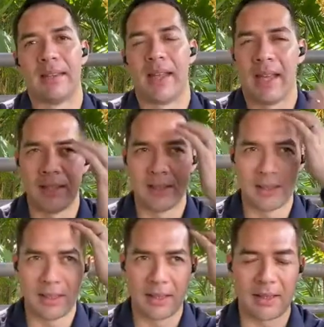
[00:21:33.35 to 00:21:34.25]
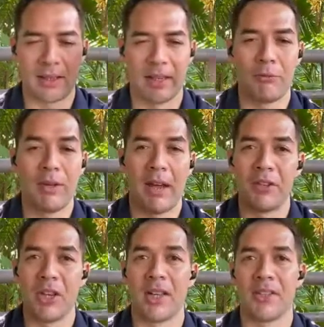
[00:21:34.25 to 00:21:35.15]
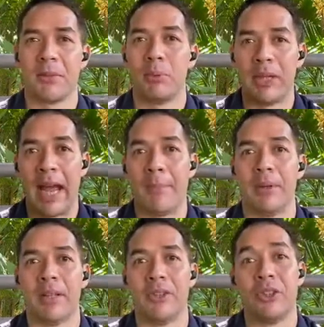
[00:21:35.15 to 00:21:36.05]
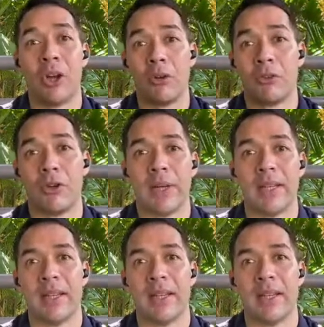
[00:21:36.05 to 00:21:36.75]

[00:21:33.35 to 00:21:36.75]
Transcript: And if we have a chance to preamble and to go through it,